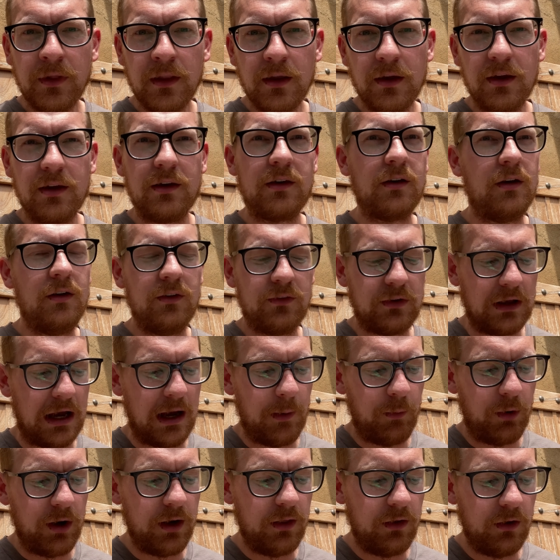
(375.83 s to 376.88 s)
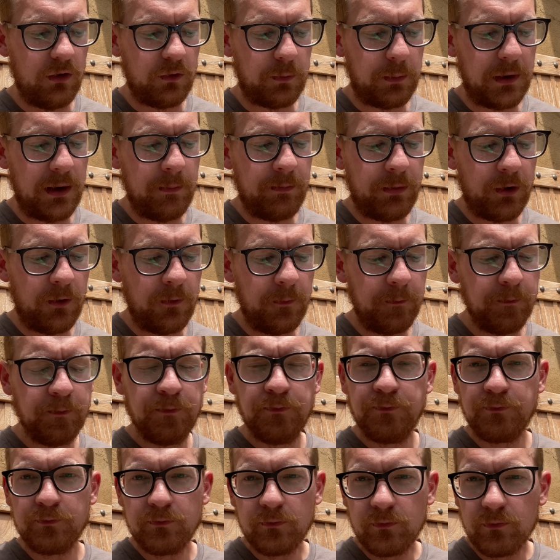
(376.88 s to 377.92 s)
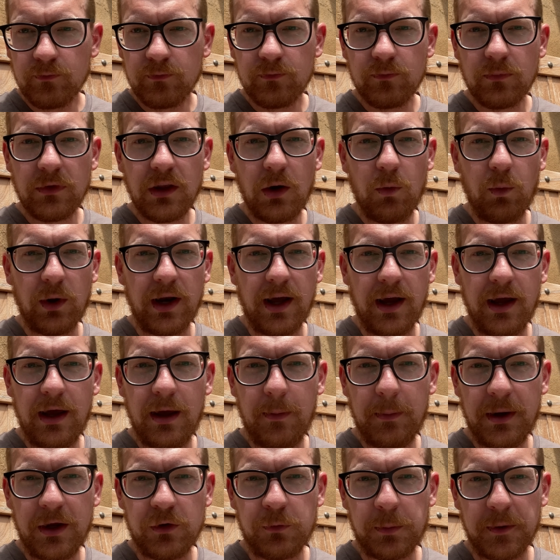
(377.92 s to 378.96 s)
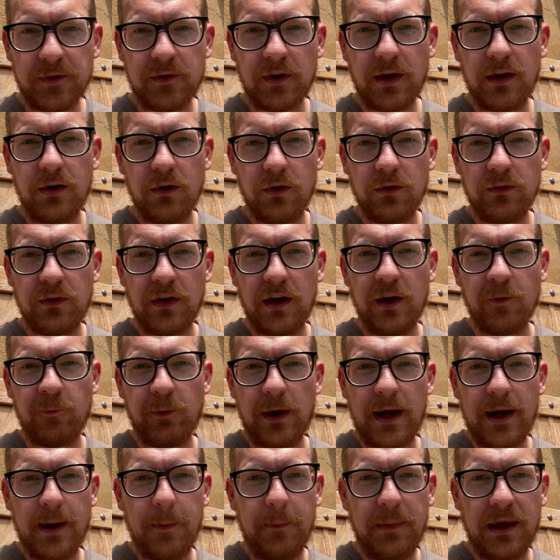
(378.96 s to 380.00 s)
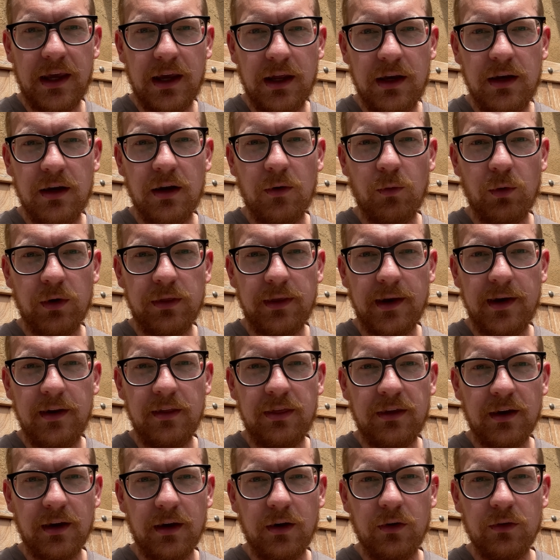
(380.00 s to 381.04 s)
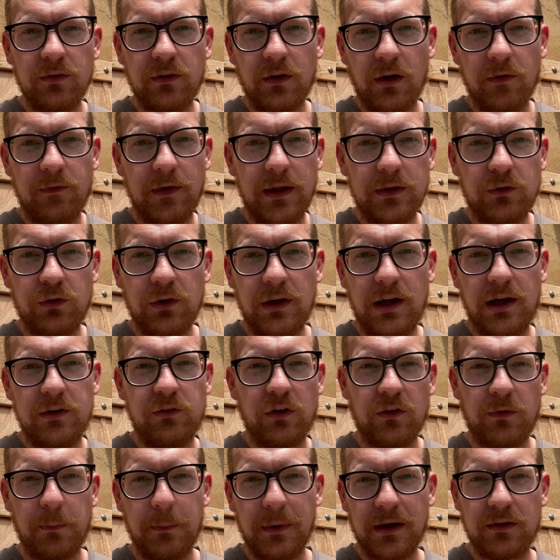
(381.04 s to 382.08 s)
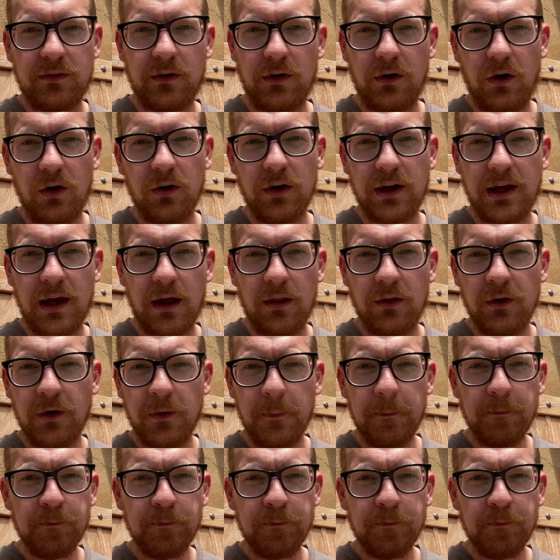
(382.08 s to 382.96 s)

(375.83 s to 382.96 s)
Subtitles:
because I'm one of those people, when I have mashed potatoes, if I'm eating it with anything else, eventually I just mix it all together.